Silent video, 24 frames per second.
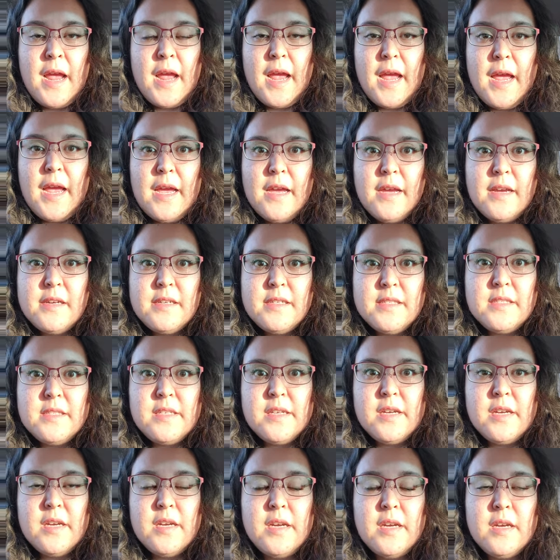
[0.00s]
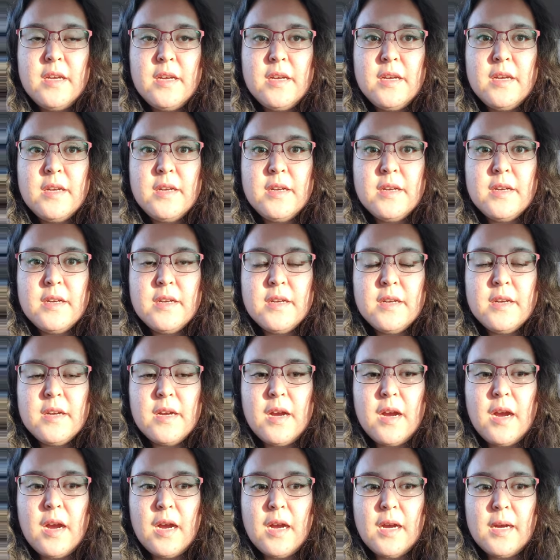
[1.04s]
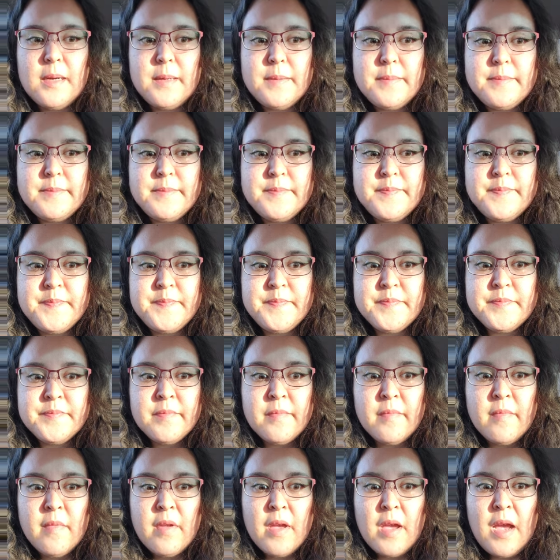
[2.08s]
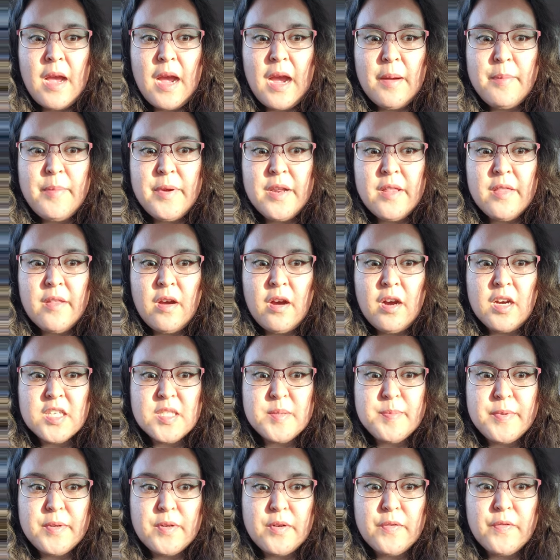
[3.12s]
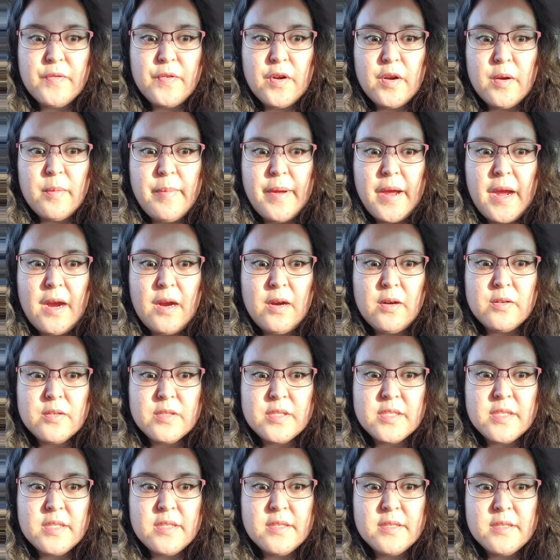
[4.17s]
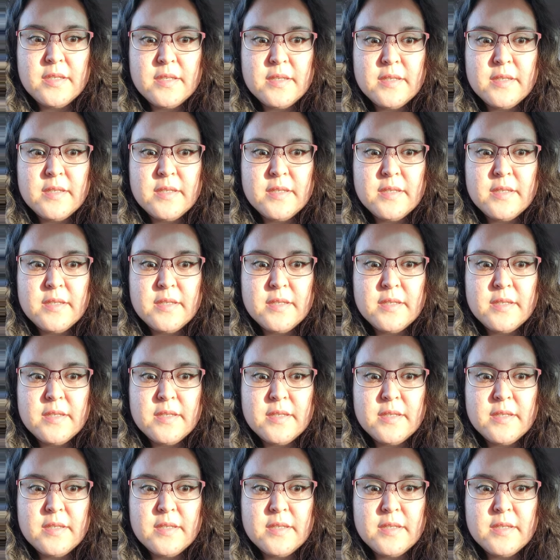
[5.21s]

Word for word: And um, I've been in the hospital for about.